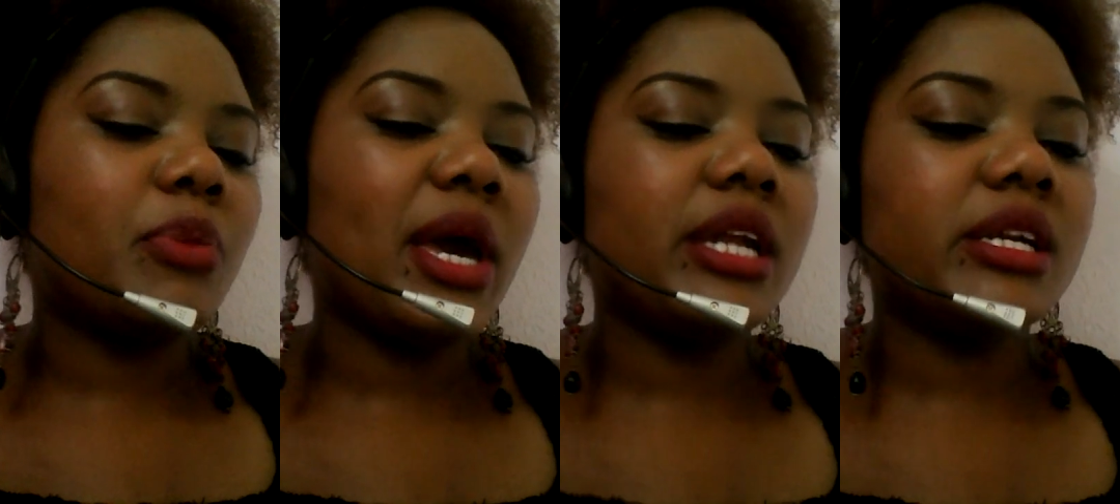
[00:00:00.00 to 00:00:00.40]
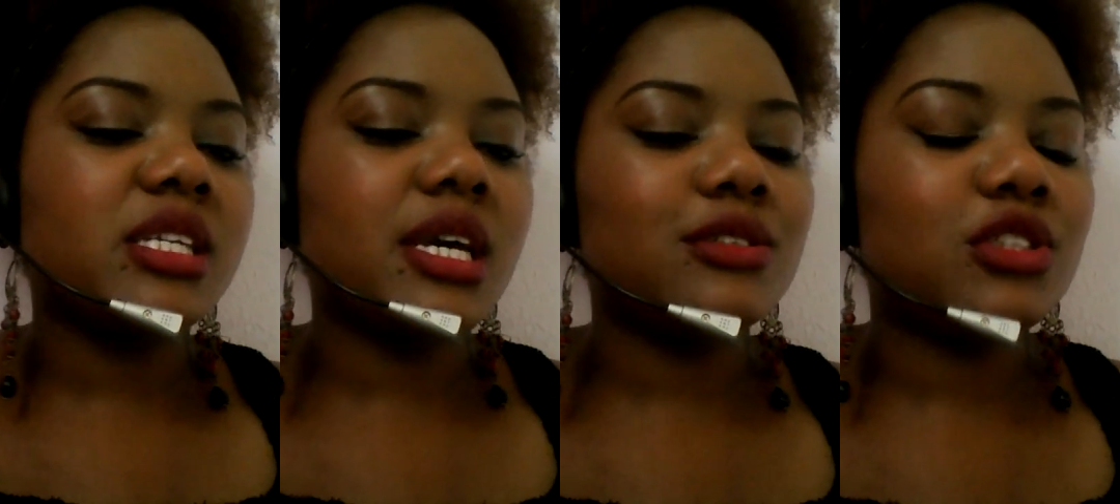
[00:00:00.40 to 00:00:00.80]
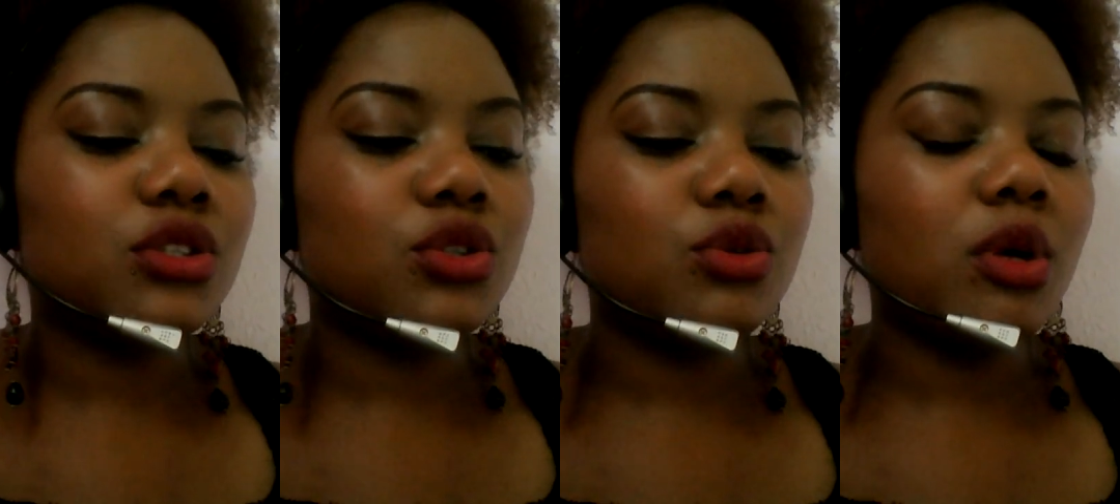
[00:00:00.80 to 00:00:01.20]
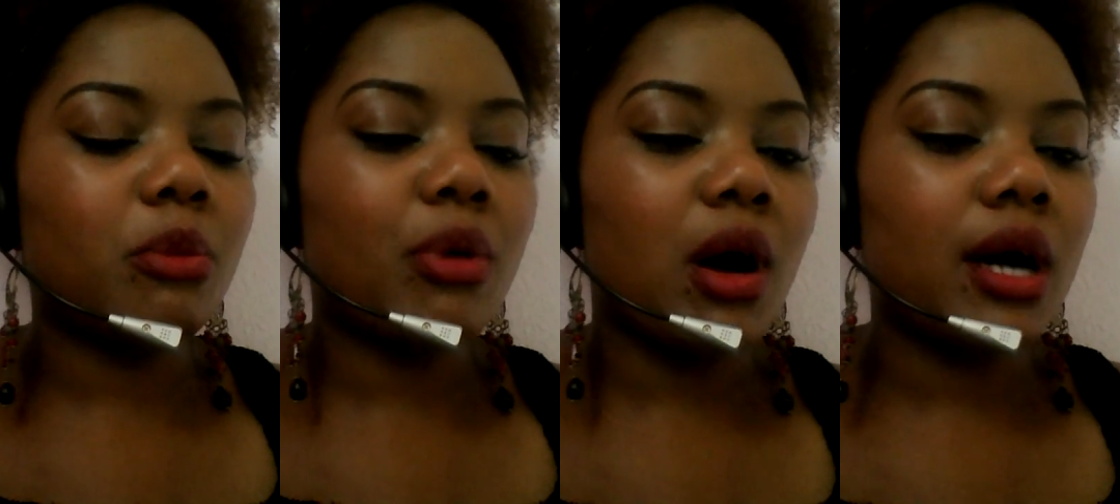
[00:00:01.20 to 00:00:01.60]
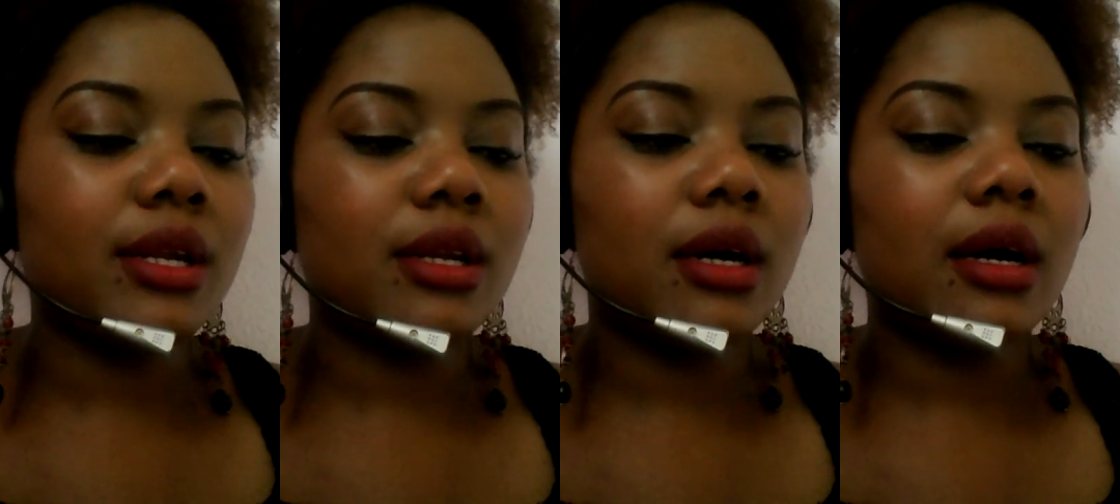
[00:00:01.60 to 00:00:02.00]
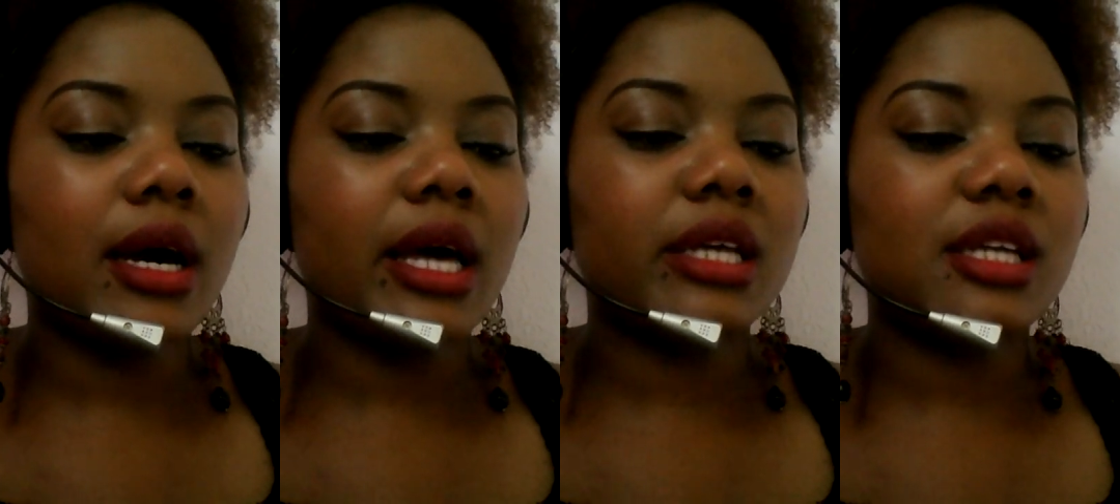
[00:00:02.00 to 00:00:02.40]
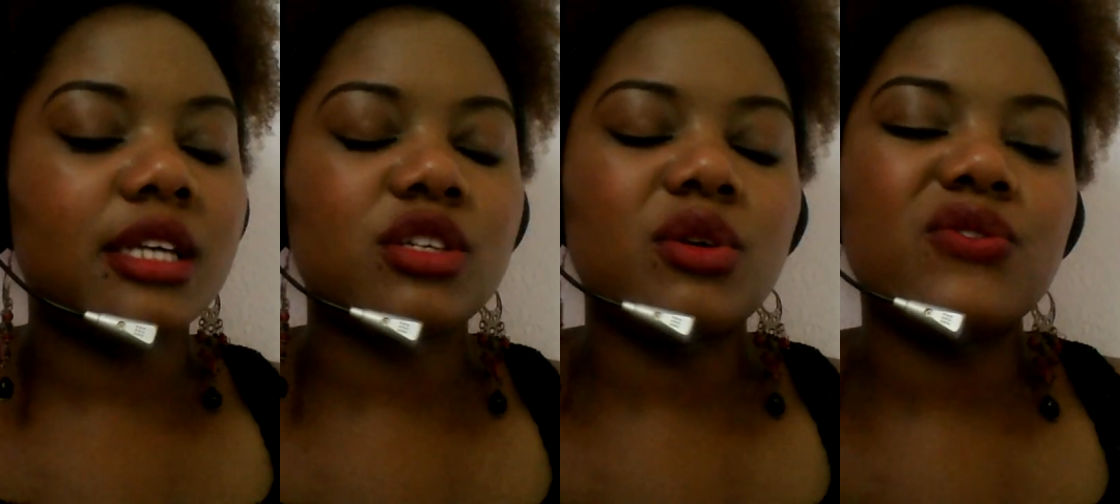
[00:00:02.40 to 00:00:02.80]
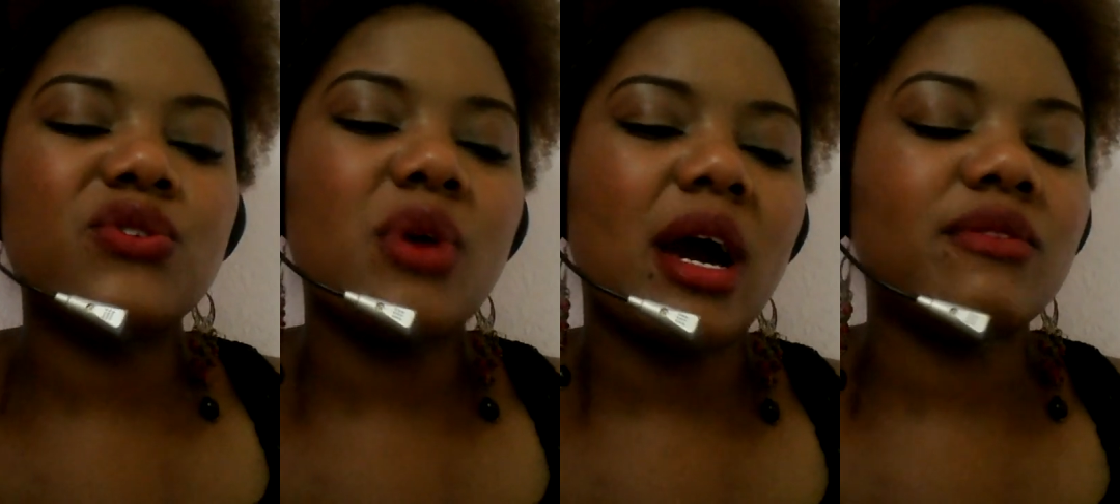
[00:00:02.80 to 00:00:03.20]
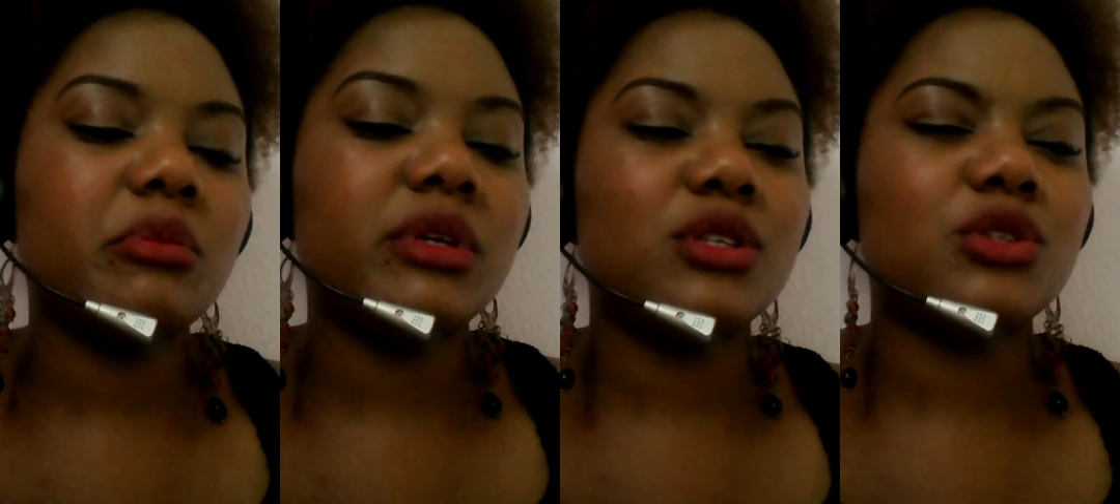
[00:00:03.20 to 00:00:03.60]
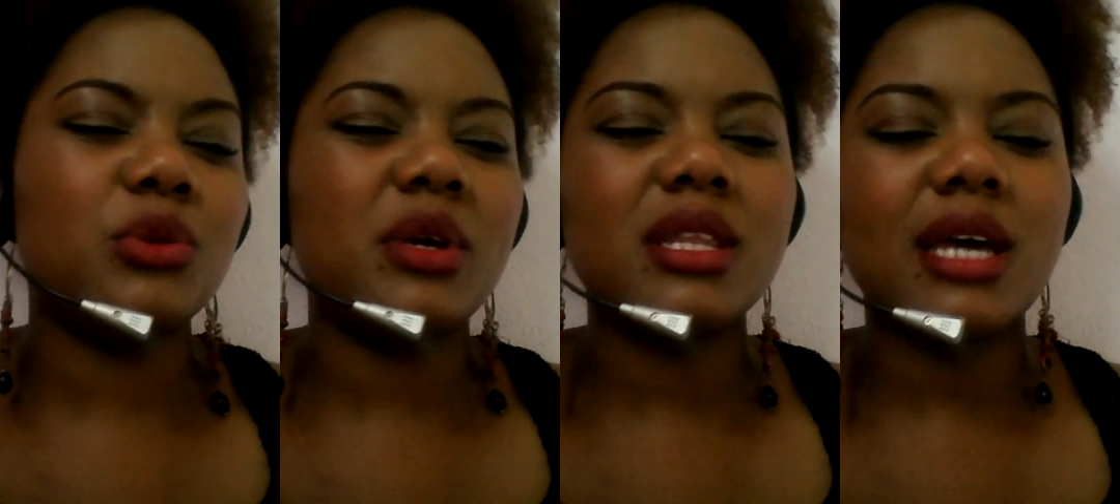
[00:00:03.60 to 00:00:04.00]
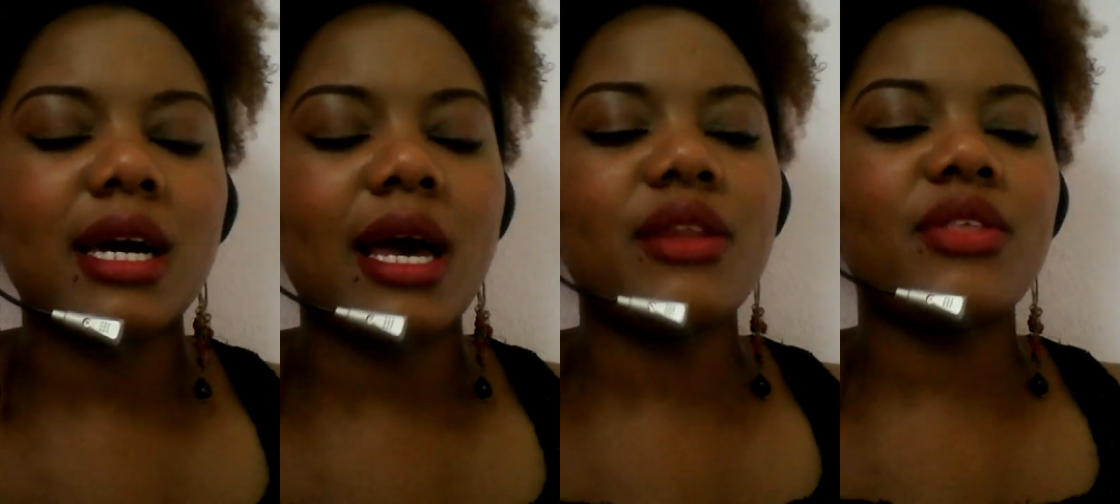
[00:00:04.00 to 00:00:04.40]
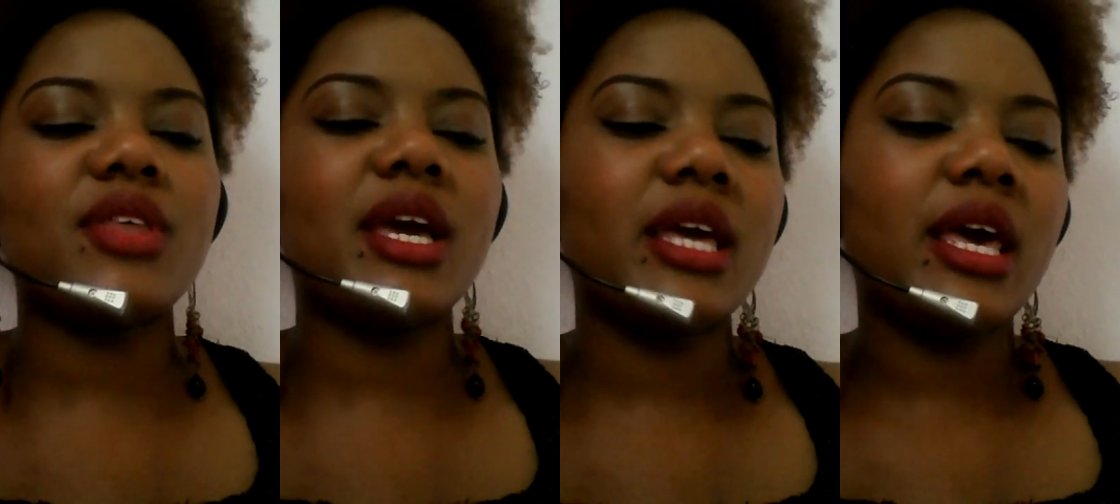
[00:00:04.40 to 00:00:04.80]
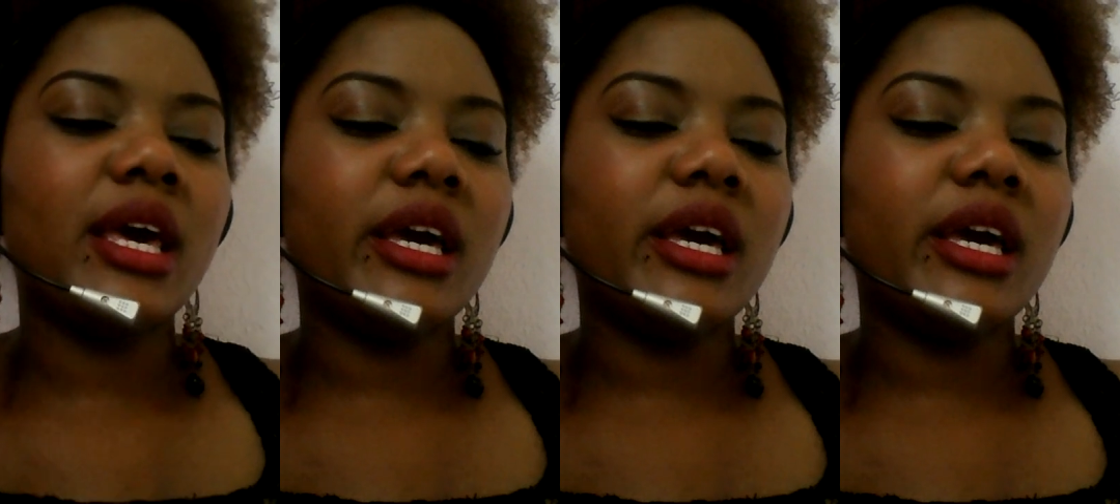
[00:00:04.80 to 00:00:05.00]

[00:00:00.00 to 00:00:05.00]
paying attention to your partner and so if you haven't been doing that kind of thing